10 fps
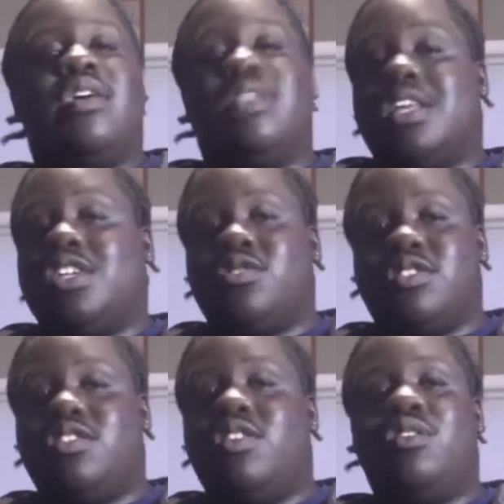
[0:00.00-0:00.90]
sexual
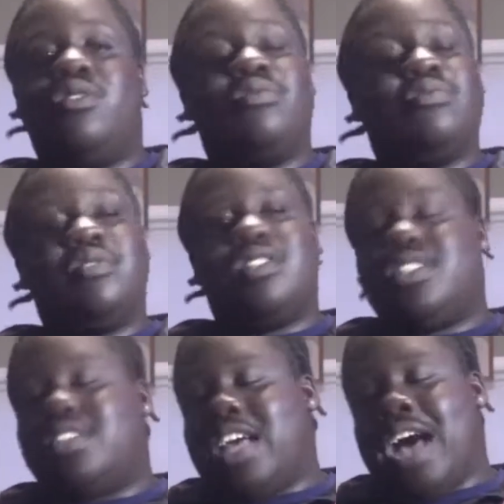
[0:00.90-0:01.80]
assault,
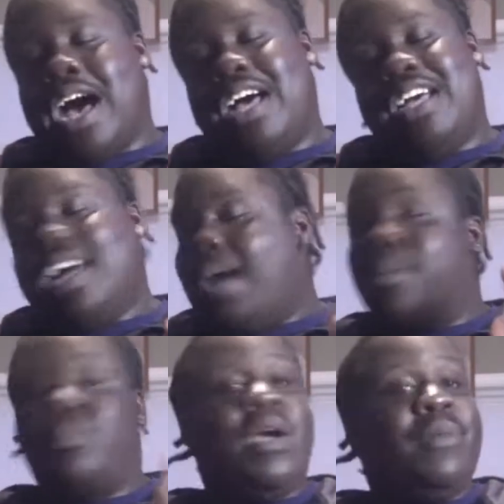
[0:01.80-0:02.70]
I'm
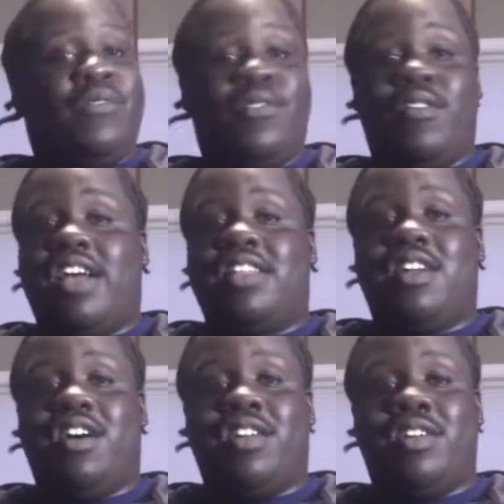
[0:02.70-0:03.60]
going to pray before I
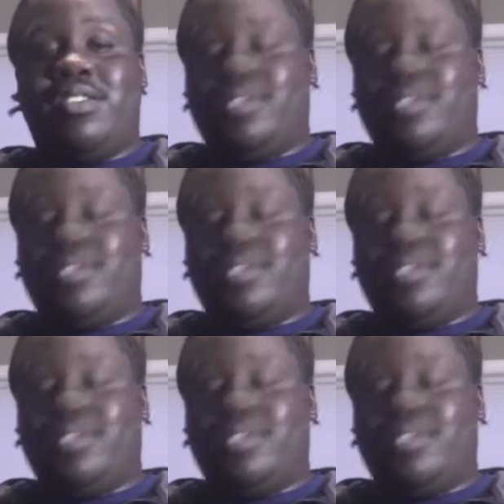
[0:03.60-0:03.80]
start it.